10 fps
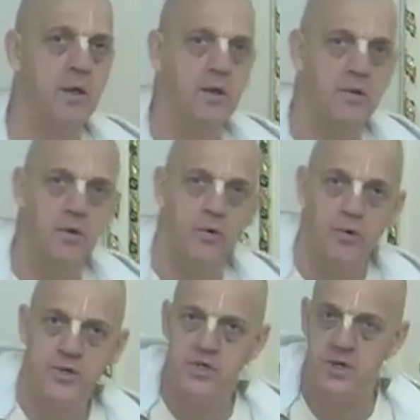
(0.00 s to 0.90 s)

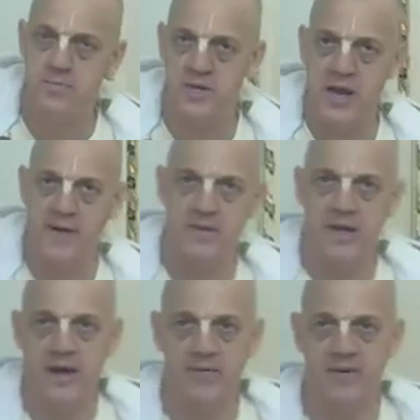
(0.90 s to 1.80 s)
all these gems they have
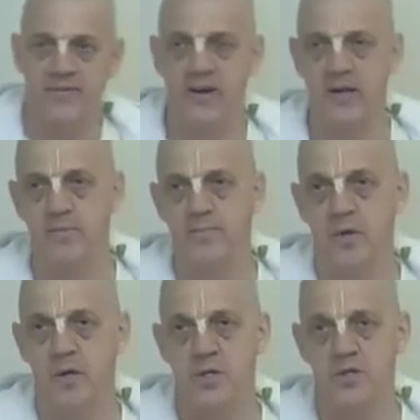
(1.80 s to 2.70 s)
an effect.
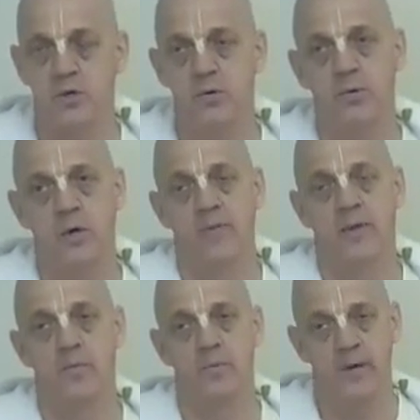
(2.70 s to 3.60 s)
So
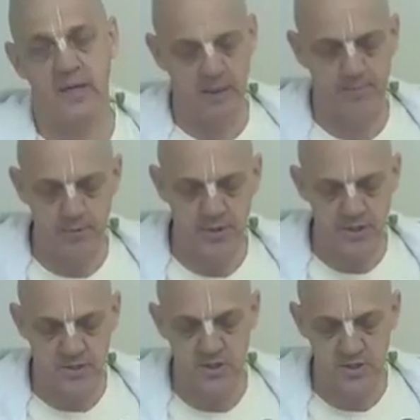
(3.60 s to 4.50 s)
they would make up all
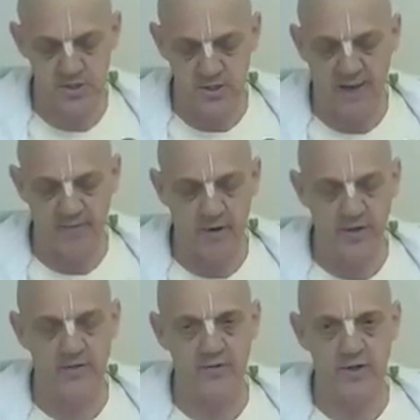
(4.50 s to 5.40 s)
these
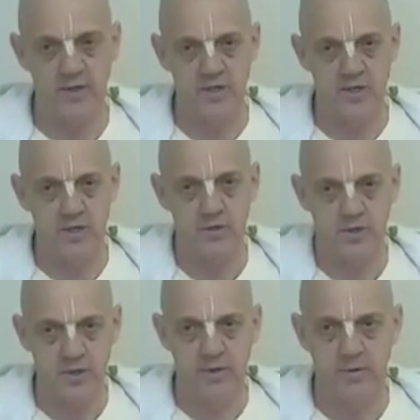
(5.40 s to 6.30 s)
Navaratnas for the deities, so
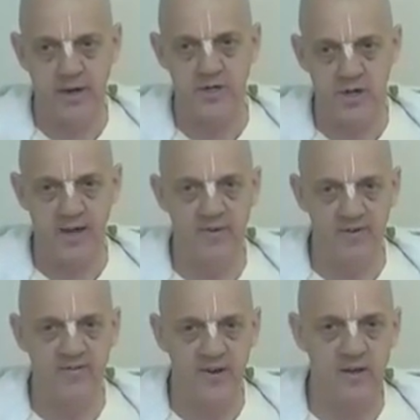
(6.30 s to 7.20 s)
they would actually have an
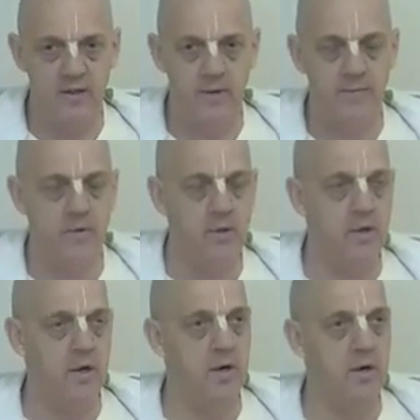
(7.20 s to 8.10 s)
effect
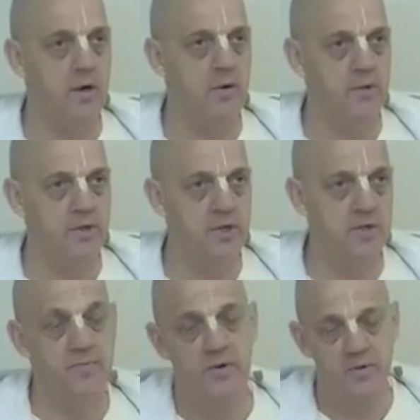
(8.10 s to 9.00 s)
on the
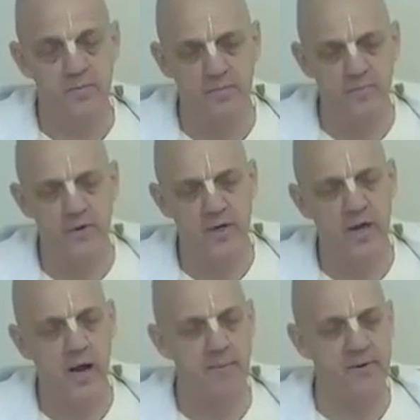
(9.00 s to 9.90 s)
deity, very, very
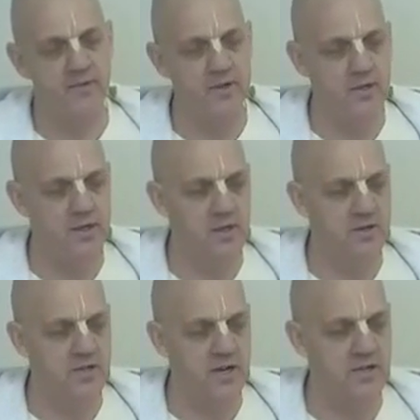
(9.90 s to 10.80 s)
calming for the deity
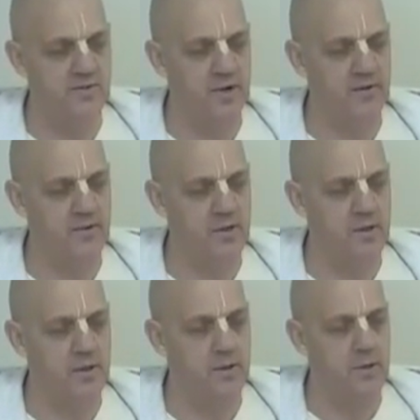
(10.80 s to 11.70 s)
and satisfying for the
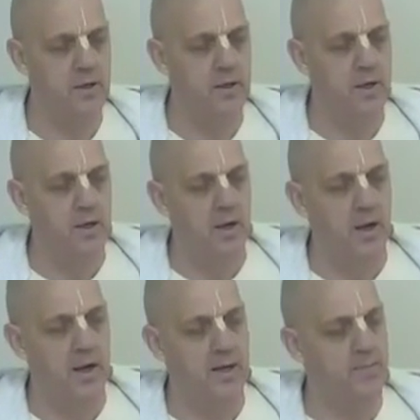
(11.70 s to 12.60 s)
deity.
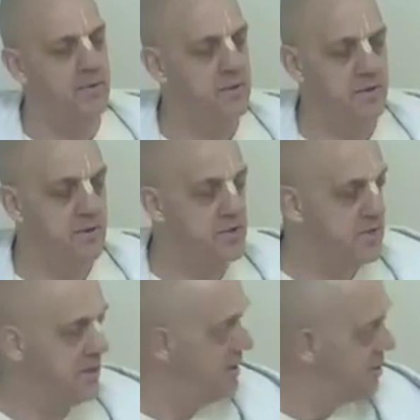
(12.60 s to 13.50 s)
But in this day and age,